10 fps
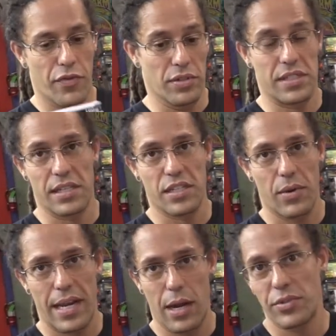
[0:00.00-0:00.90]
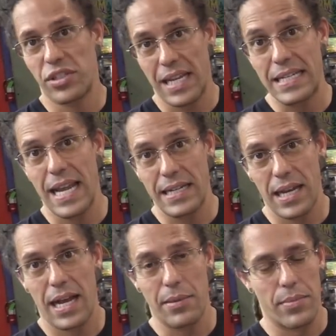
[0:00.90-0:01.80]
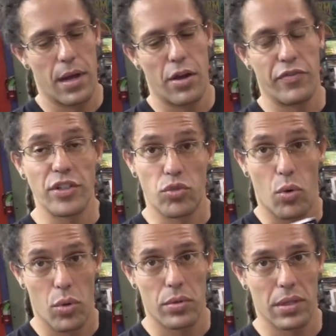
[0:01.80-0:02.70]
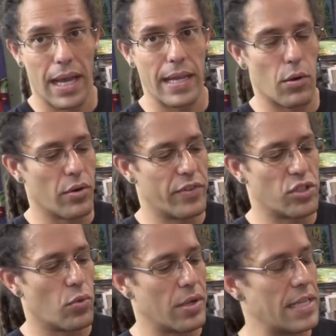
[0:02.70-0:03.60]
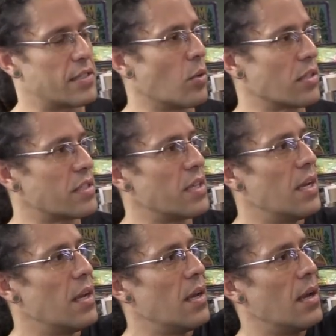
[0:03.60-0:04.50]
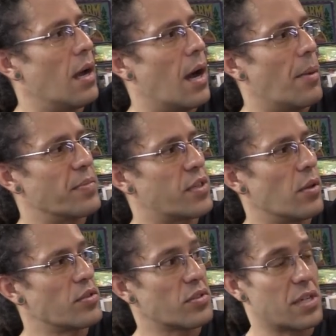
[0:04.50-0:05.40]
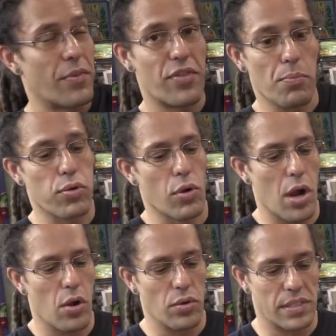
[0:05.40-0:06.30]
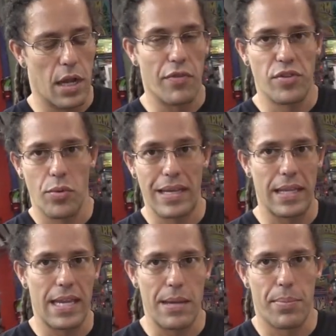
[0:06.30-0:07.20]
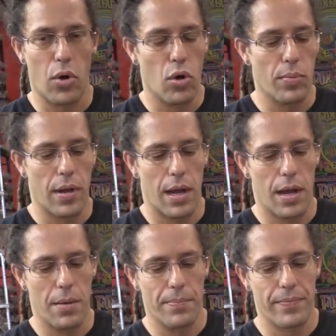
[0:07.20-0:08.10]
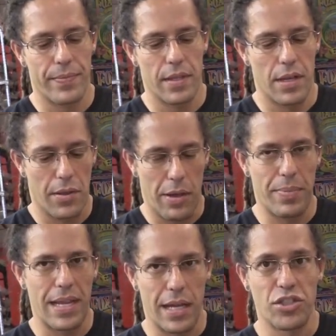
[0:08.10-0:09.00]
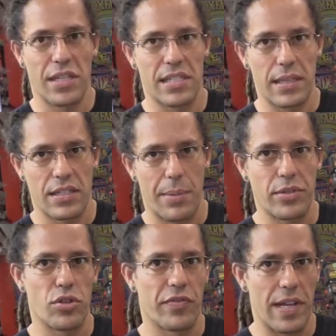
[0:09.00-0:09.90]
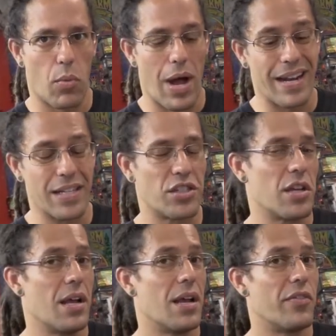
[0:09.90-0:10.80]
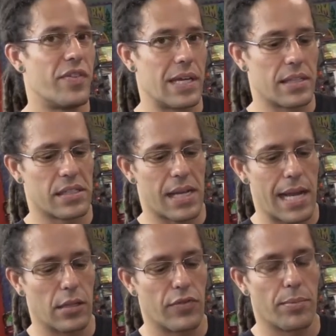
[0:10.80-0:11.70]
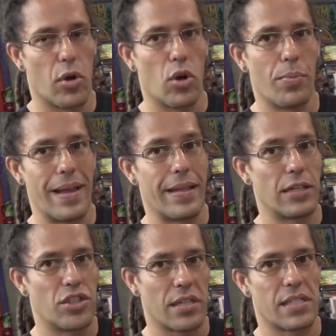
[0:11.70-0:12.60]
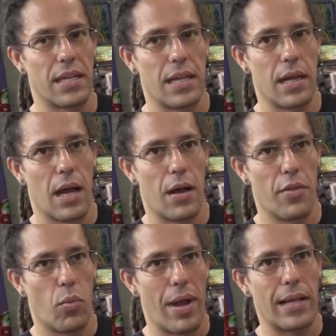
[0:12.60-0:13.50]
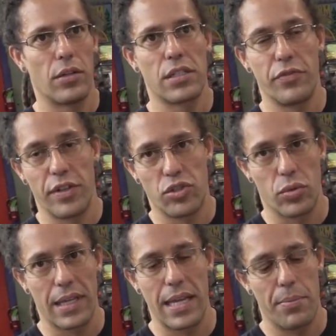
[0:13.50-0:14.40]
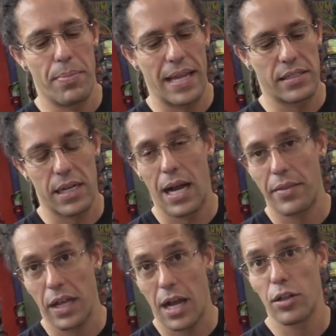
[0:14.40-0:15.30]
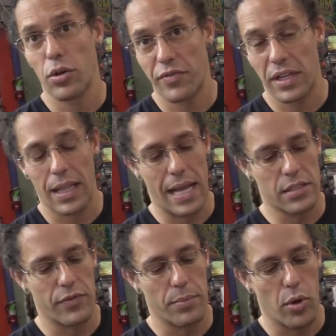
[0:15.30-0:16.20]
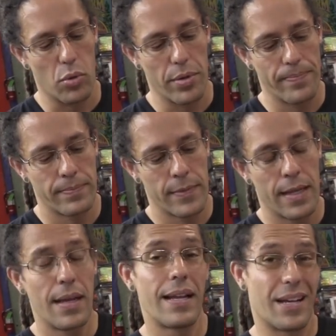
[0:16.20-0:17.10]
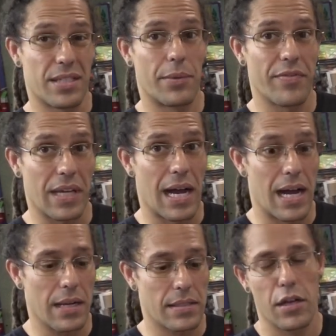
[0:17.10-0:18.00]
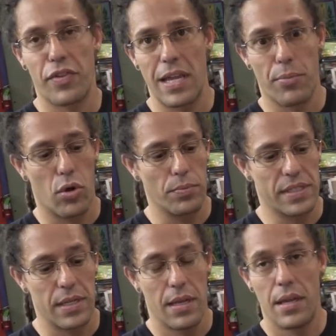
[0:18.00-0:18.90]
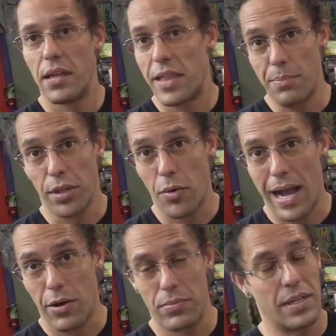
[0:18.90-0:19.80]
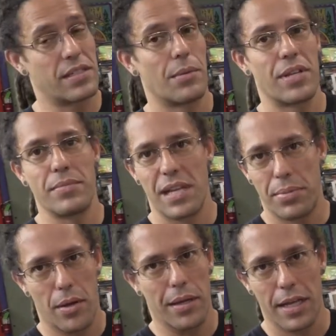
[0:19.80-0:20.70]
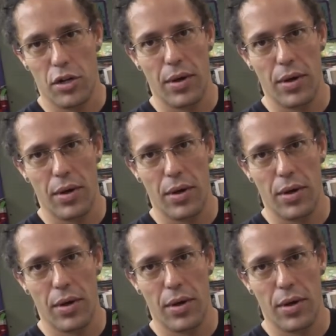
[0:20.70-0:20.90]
Versus this right here, which is a daytime visual light or a visual heat source. So those are some of the pros of doing the heat bulb. That would be adjusting the temperature via wattage, via the style of the bulb, and then adjusting the way it looks visually based on the color of the glass of the bulb. Now, some of the cons of heat bulbs, they blow out, and sometimes they blow out like